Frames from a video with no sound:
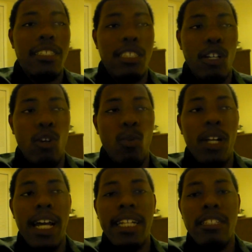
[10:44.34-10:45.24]
So
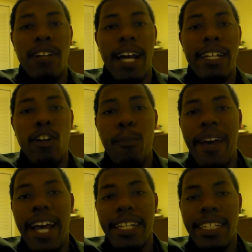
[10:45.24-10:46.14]
what I do, I go
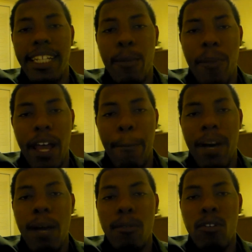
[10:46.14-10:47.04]
back and get my
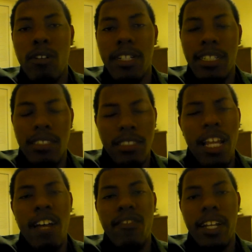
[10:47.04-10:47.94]
popcorn and
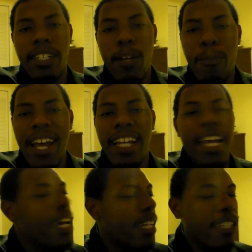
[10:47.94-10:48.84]
stuff. I come back,
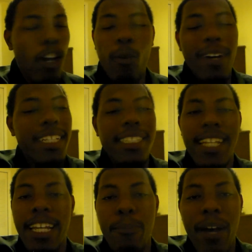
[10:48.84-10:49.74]
nobody's
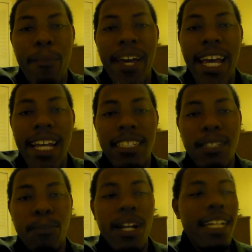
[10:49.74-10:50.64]
taking my bag,
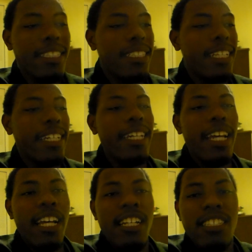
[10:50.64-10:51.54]
surprisingly.
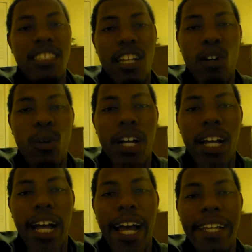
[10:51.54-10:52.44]

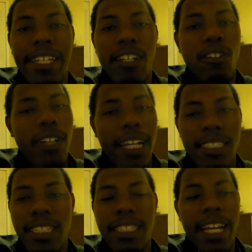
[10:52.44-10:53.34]
So I
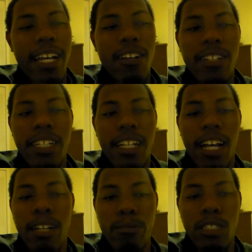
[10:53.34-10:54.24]
sit down, and
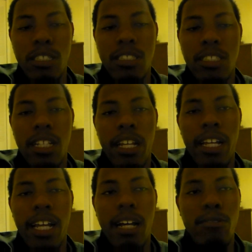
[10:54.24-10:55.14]
I'm just
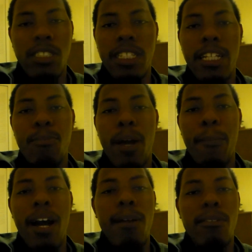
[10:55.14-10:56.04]
eating my
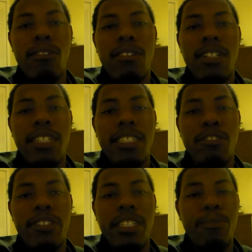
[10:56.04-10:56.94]
popcorn
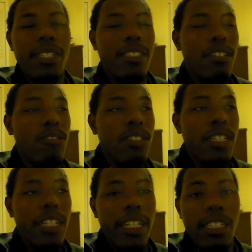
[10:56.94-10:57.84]
and drinking my
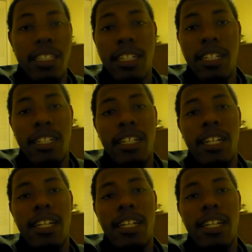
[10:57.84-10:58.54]
soda,